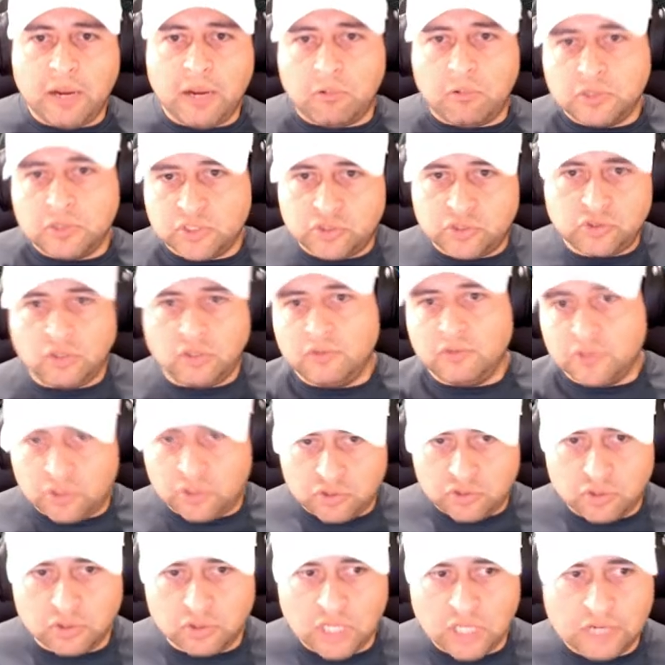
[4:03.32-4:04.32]
once the servers are
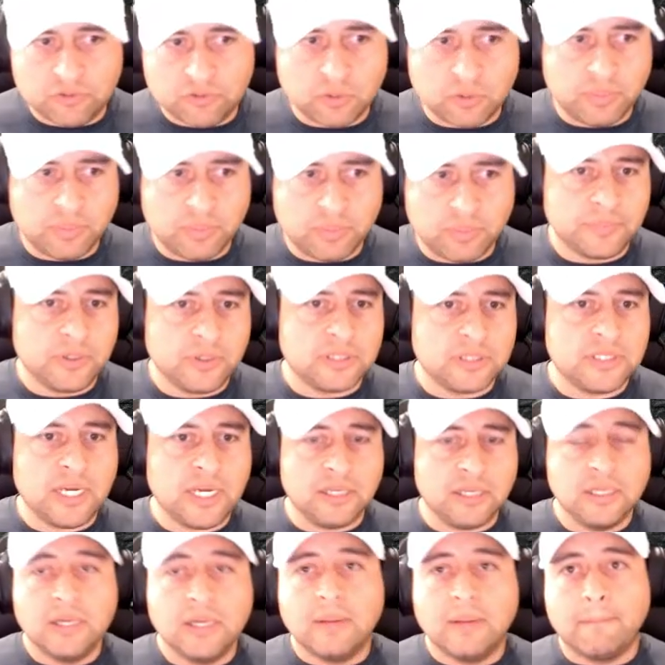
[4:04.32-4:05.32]
turned off for BlackBerry 10.